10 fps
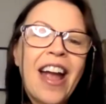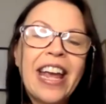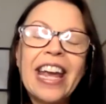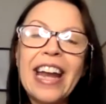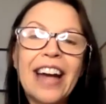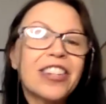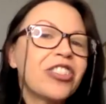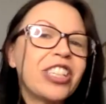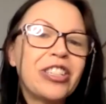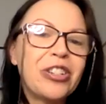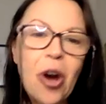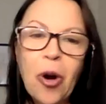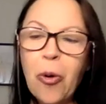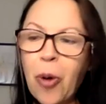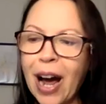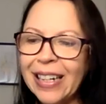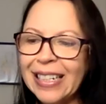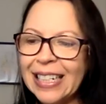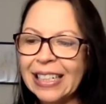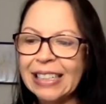He had actually no
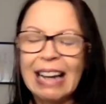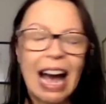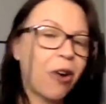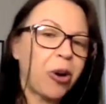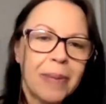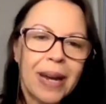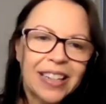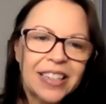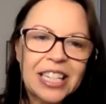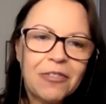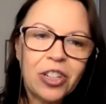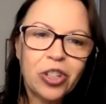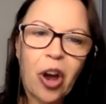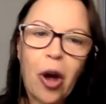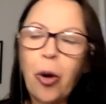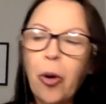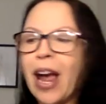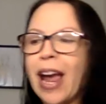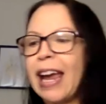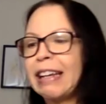idea how to make a TV show,
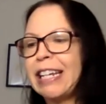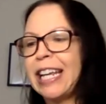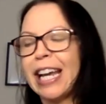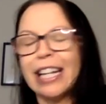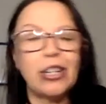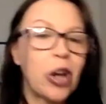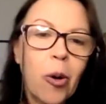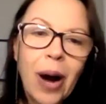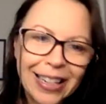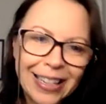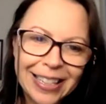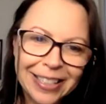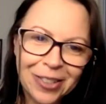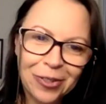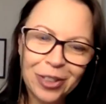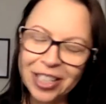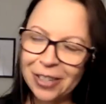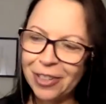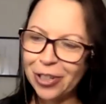and he had no ideas for a TV